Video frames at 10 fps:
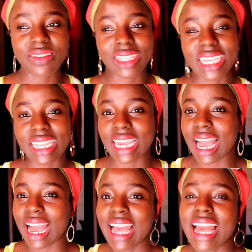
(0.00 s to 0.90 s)
even telling
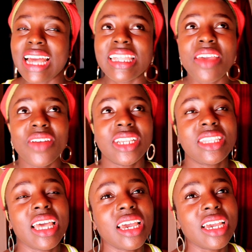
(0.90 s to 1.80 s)
her they even
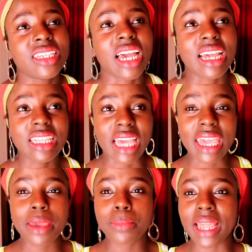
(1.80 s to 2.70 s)
they, they
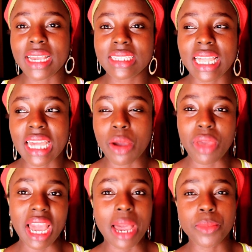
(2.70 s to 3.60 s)
keep like telling her
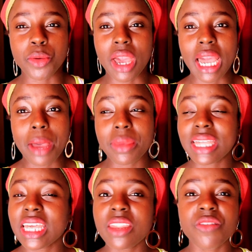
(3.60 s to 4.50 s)
we are coming we are coming
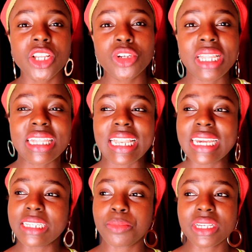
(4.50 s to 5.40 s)
and then eventually the
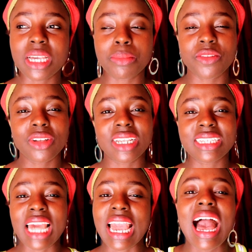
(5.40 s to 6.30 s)
lady picks up the phone and is
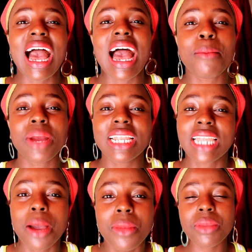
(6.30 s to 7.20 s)
like haha
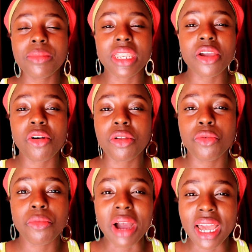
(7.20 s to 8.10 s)
madam mimi ni con
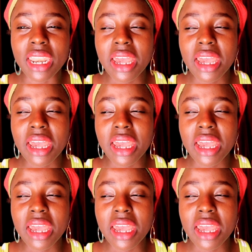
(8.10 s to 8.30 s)
woman